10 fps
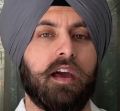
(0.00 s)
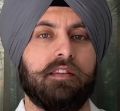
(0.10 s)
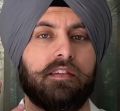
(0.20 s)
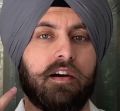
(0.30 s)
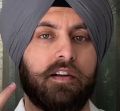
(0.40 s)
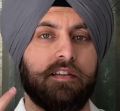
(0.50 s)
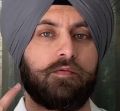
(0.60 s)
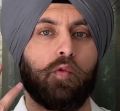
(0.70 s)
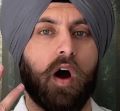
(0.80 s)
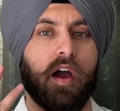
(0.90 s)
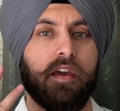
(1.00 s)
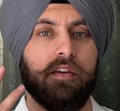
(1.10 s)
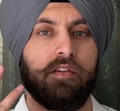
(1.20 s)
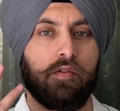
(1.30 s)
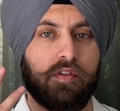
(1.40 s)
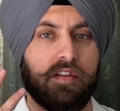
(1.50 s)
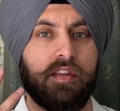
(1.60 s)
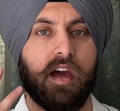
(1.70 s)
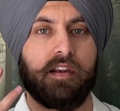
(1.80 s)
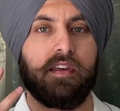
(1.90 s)
And third is why you
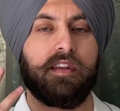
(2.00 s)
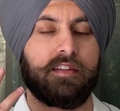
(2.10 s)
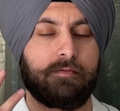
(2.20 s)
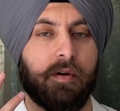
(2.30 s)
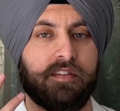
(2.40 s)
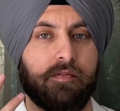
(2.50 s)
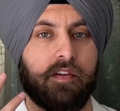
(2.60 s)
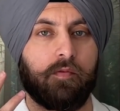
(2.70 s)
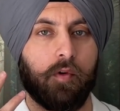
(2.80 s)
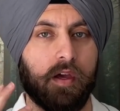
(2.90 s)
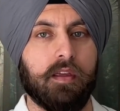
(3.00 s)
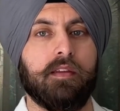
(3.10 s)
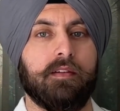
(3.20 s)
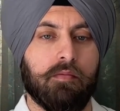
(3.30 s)
did that in a specific way.